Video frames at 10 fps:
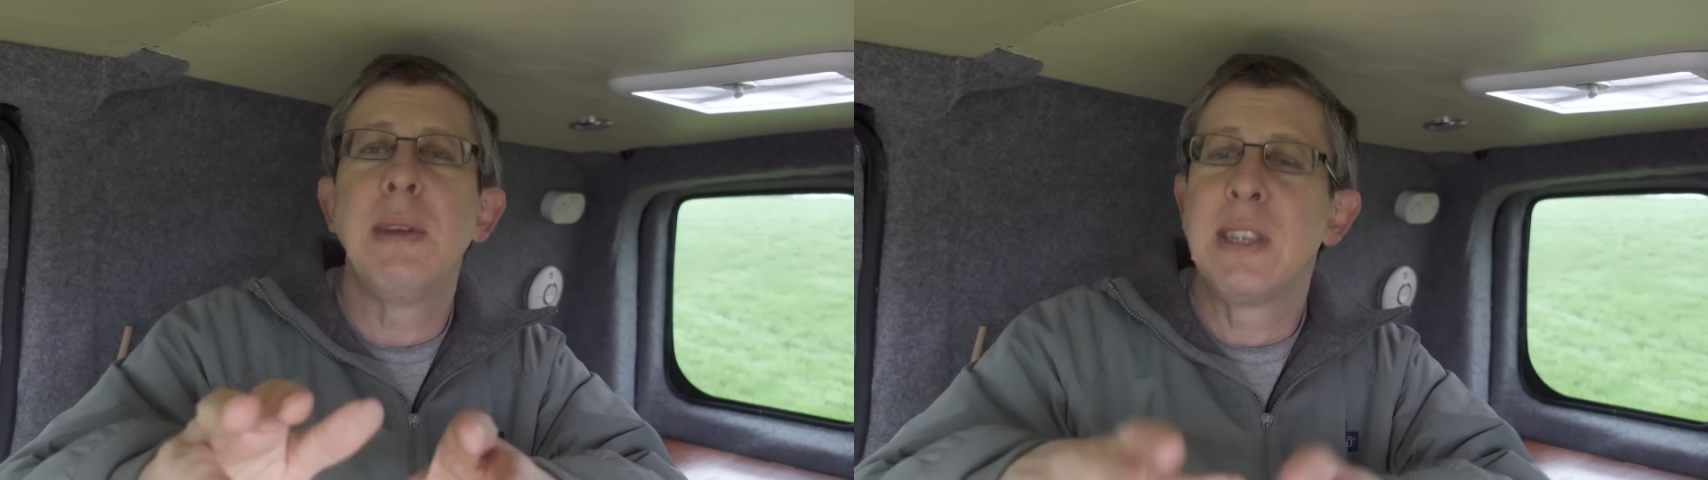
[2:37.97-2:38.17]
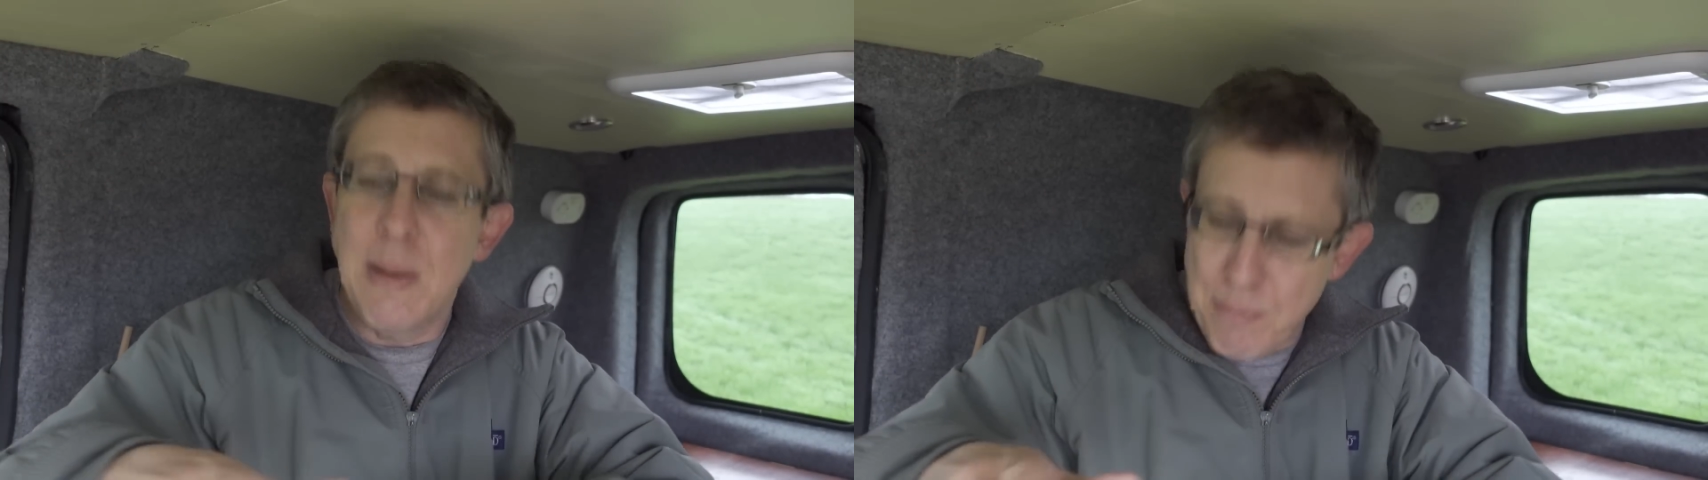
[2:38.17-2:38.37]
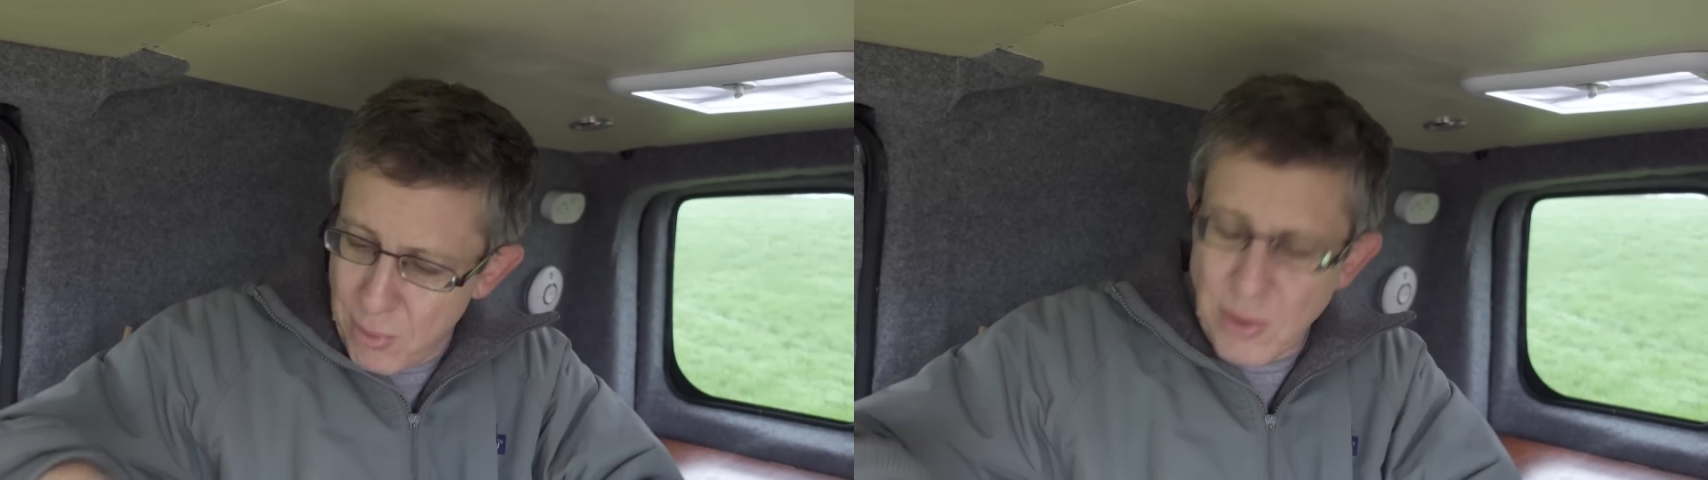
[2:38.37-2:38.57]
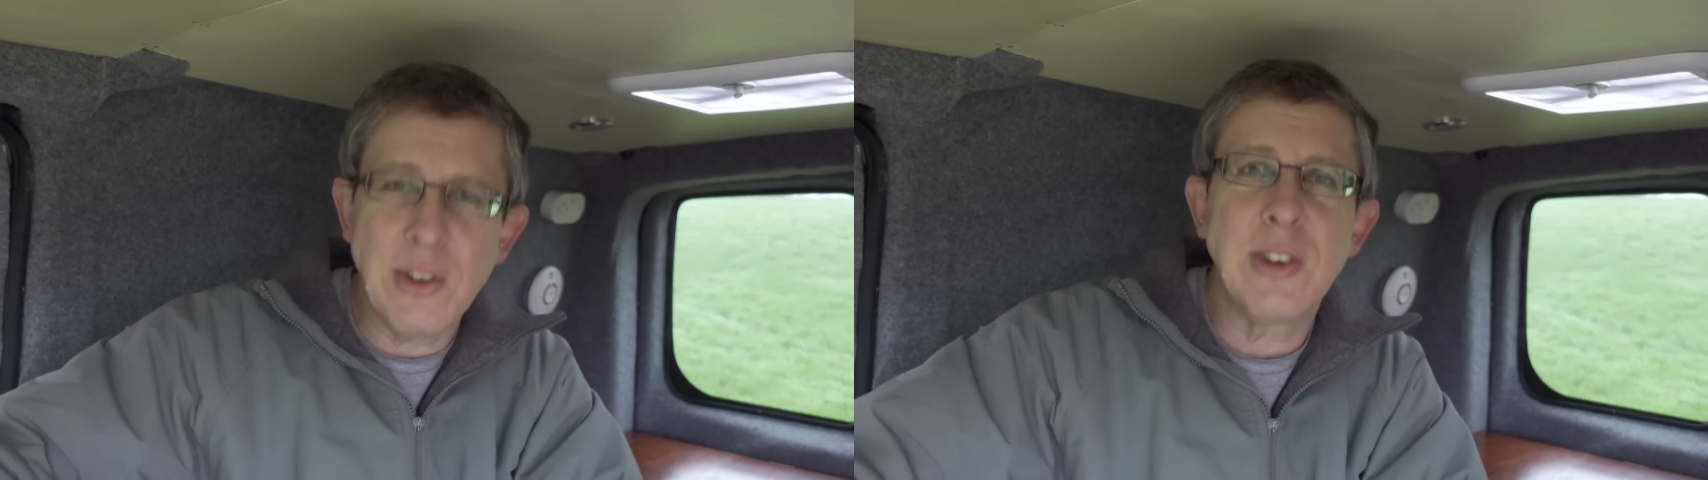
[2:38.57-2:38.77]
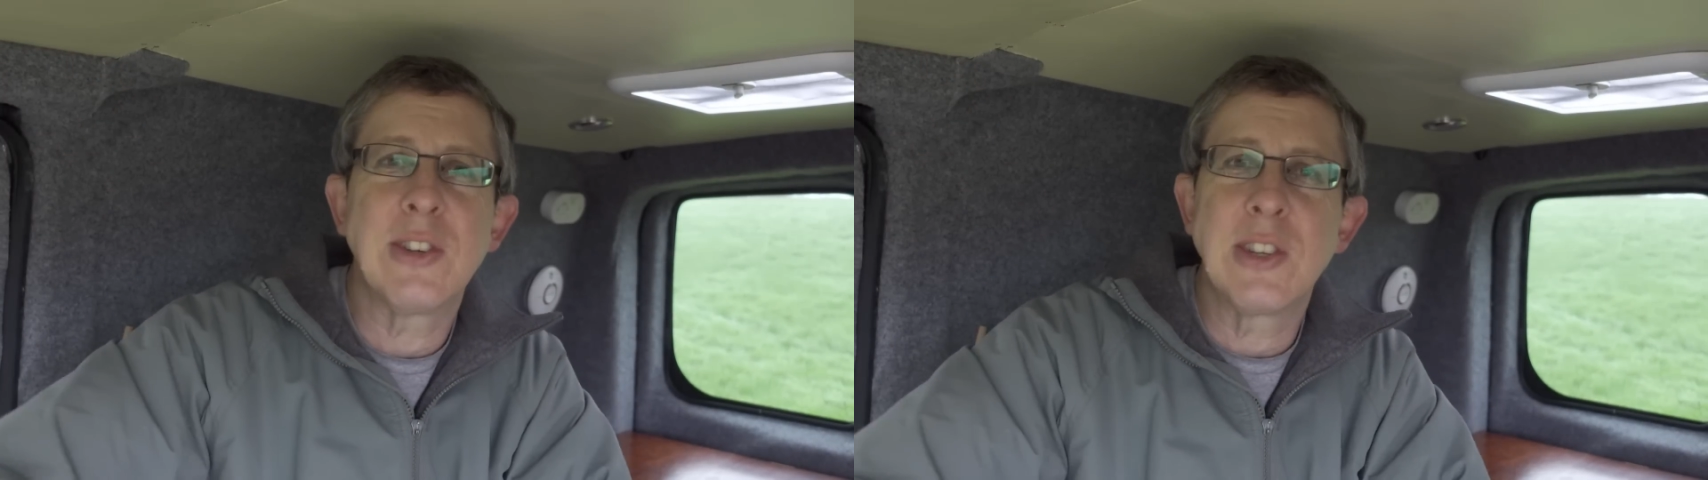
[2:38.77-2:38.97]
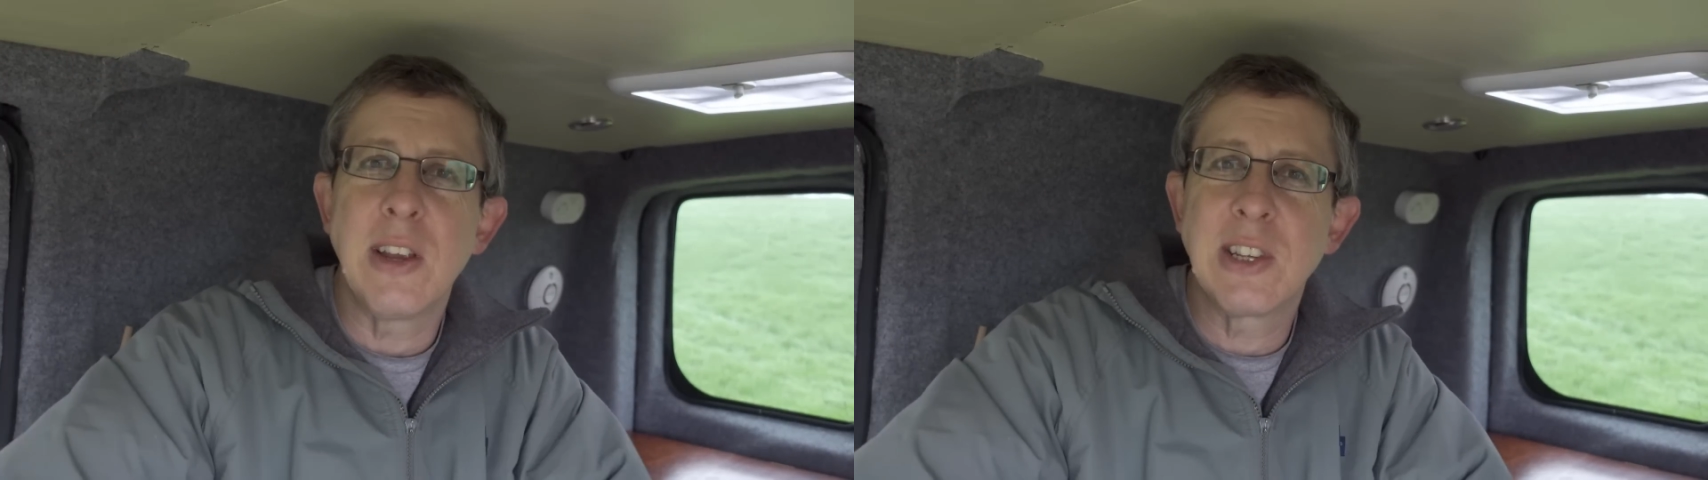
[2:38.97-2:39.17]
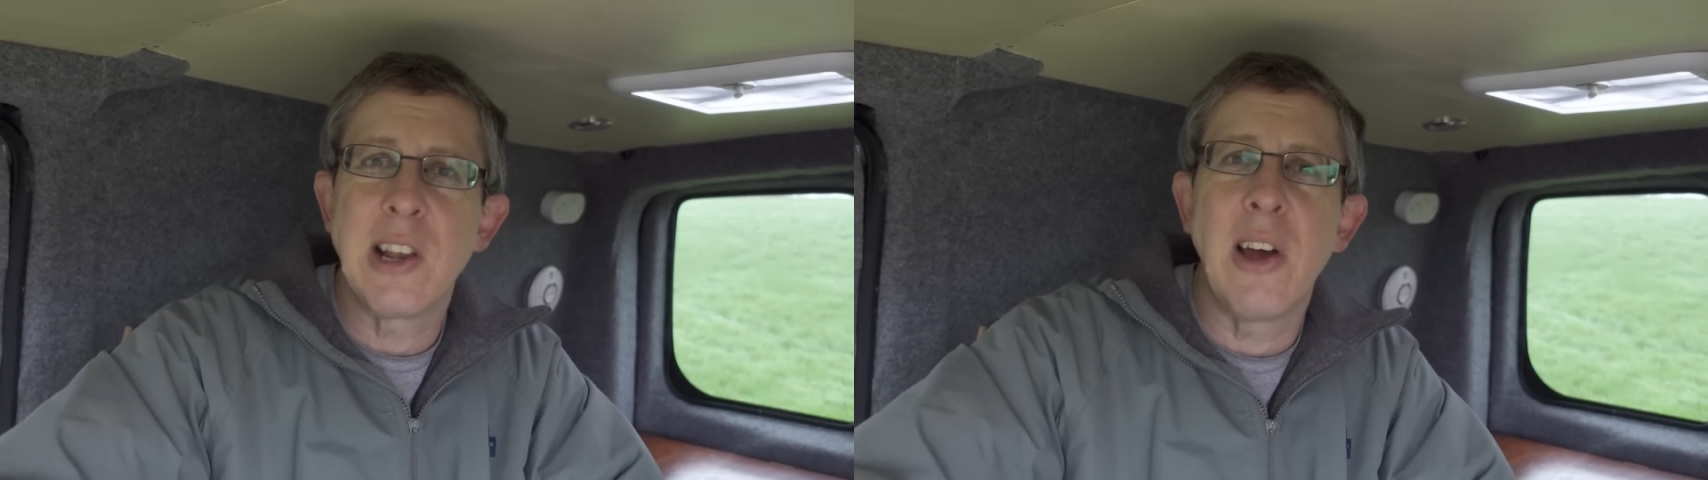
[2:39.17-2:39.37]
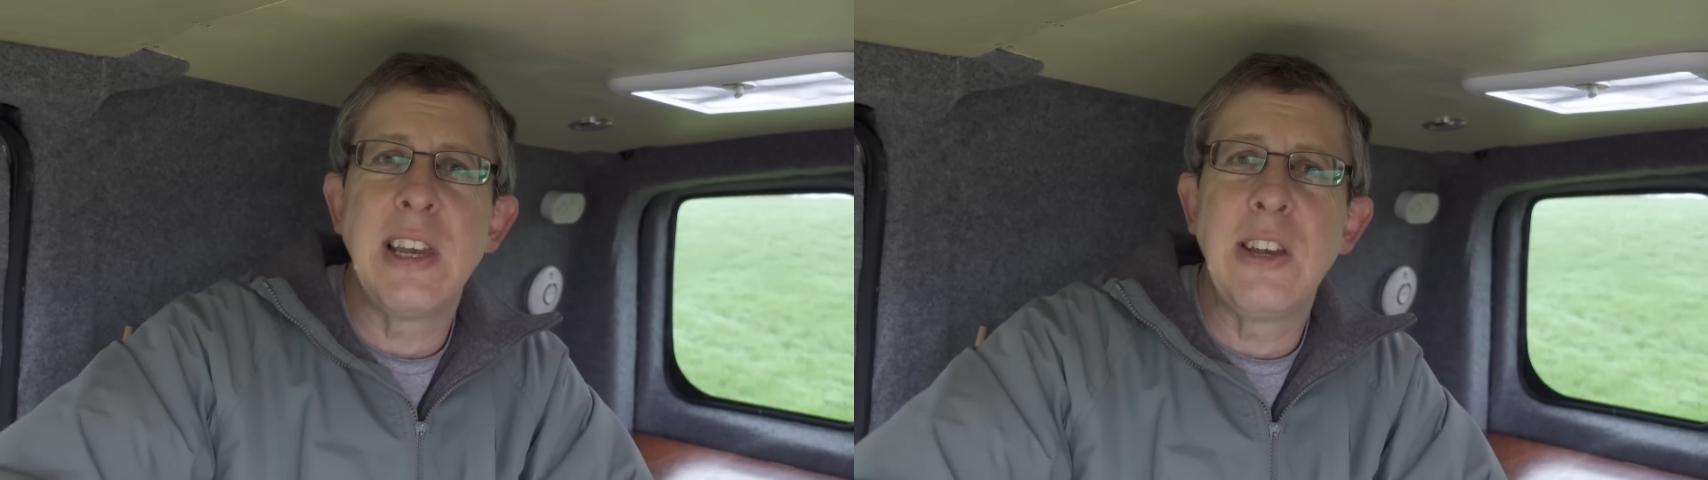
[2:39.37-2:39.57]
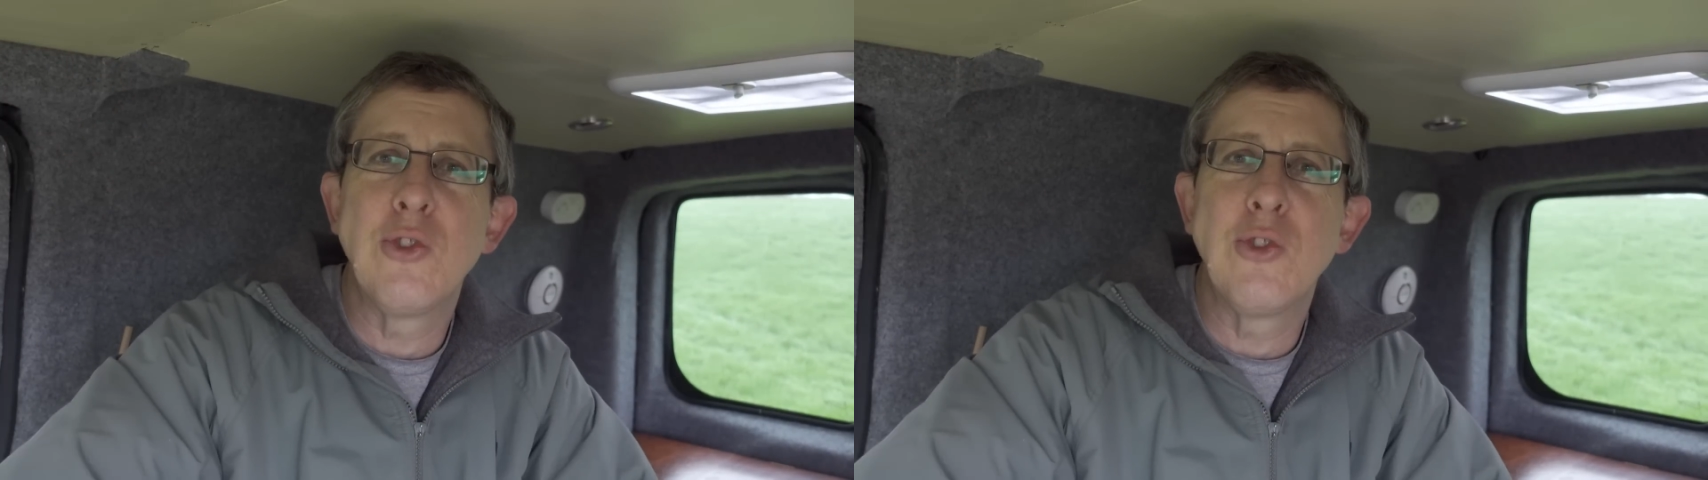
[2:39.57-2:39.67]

they said put sliding